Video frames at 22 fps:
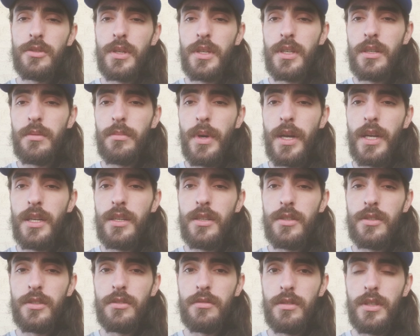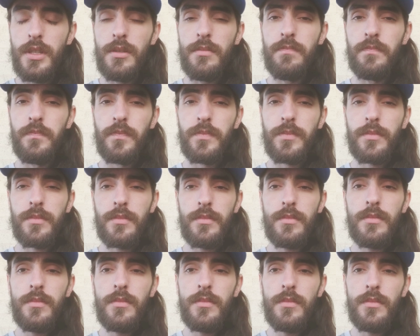like in my industry,
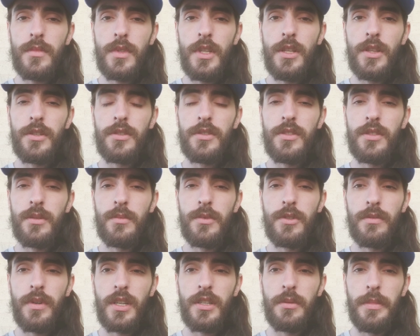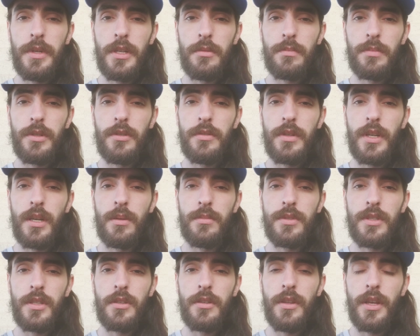there's some direct mail programs
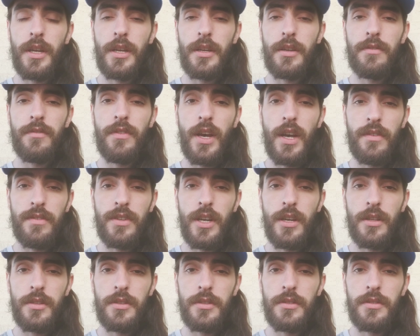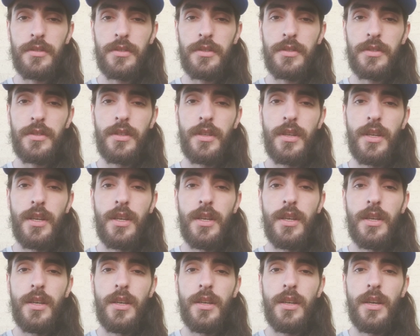that are like $5,
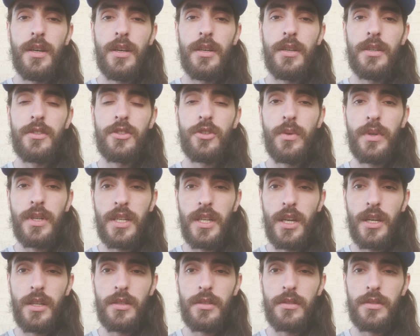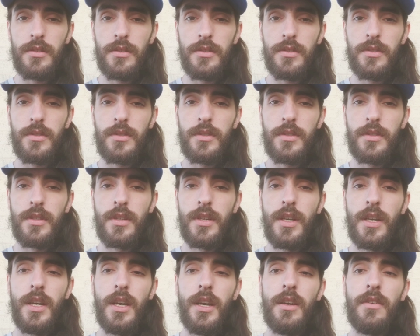$20,
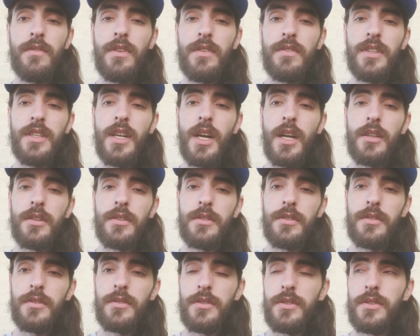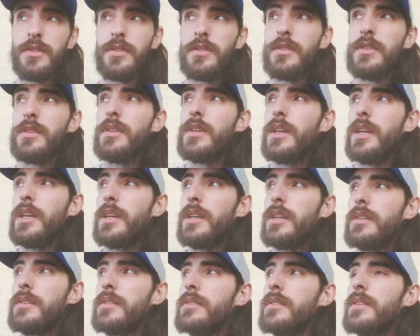$50,
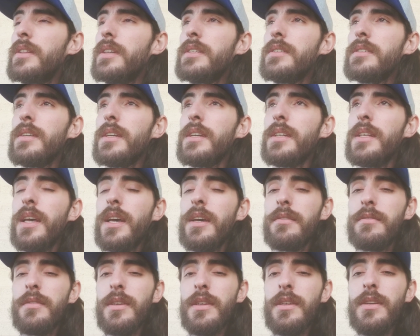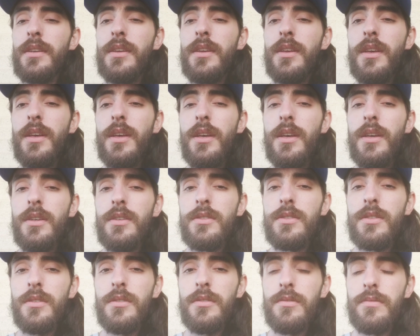and things like that, right?
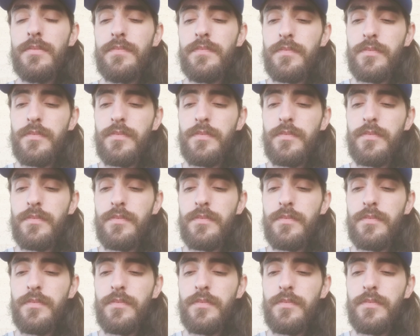So